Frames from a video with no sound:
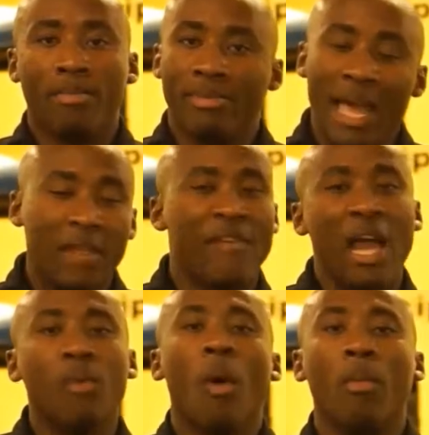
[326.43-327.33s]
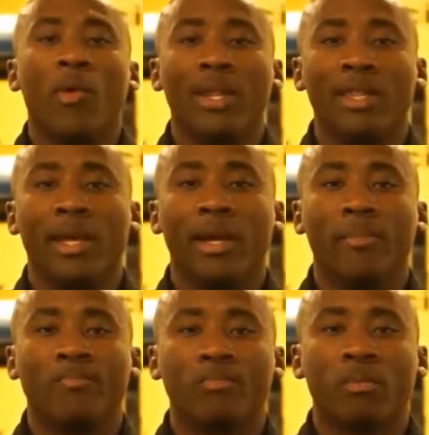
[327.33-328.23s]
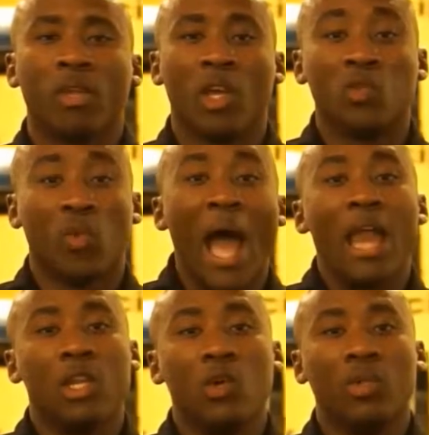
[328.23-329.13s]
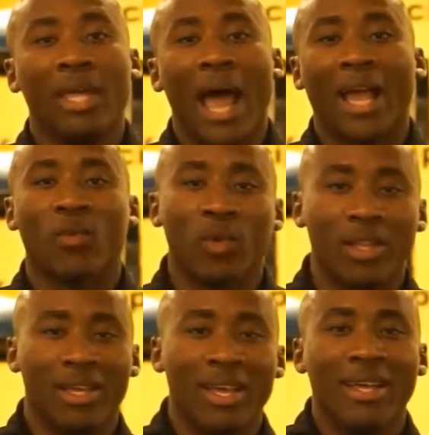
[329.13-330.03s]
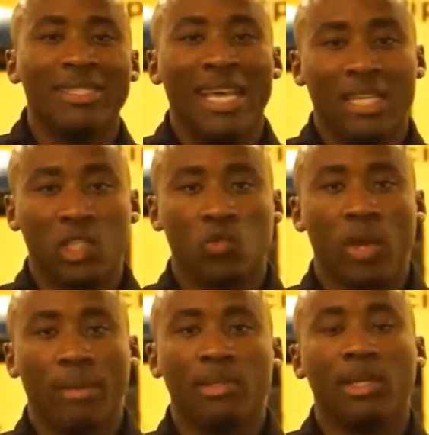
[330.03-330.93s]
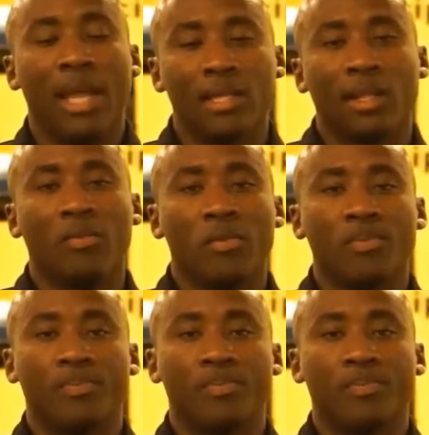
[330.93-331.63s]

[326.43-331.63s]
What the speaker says: that defining moment right there is where I knew that I could really take this dream to the next level.